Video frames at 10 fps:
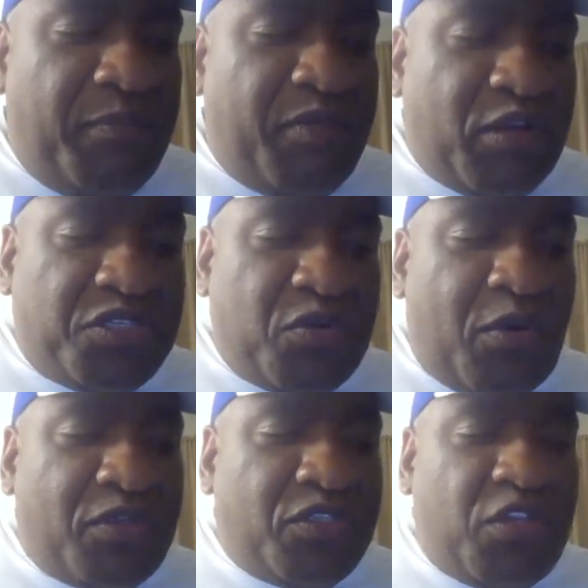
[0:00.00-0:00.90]

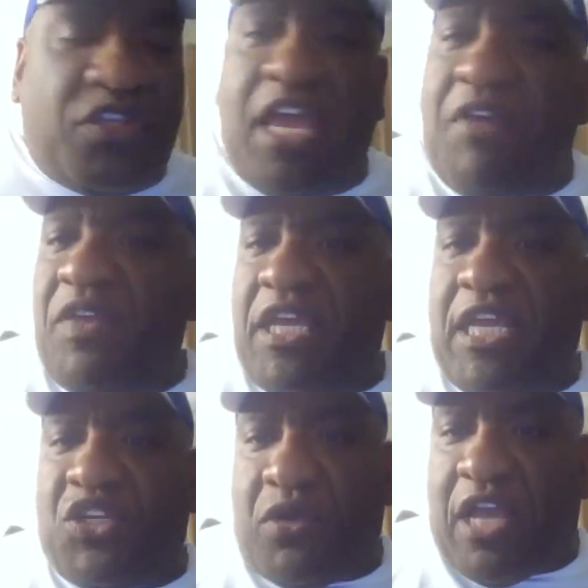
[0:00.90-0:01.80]
bookstore. So definitely
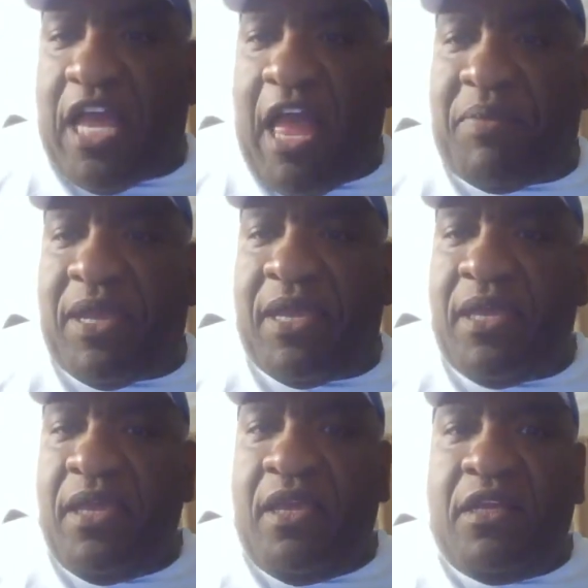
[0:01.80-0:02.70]
get your copy.
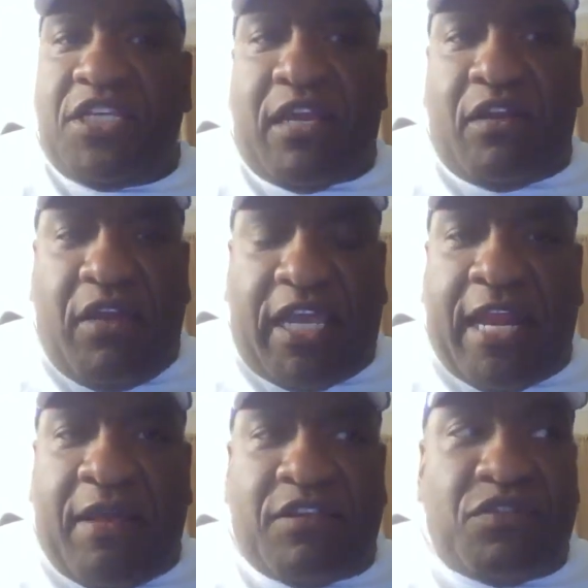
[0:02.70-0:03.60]
Take a look at
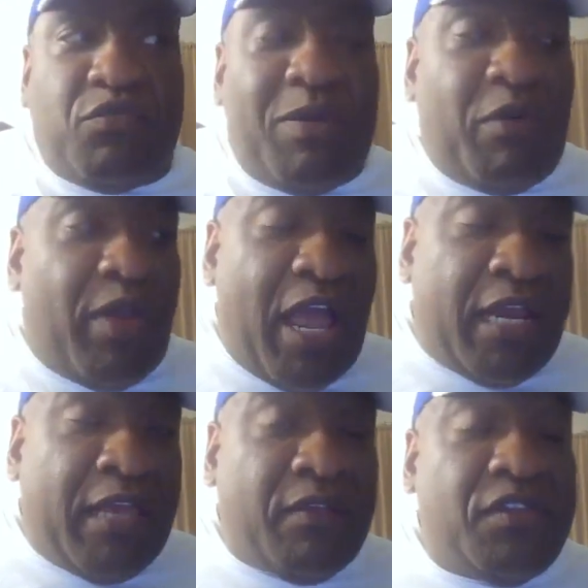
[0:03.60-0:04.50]
it. Swim around
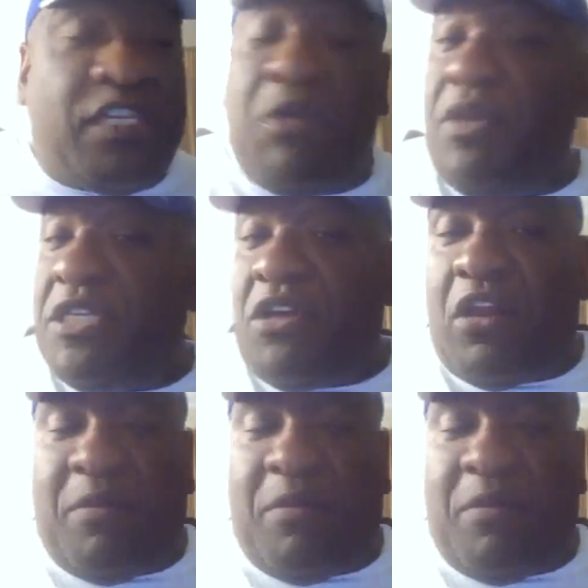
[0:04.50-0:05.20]
it. See what it's all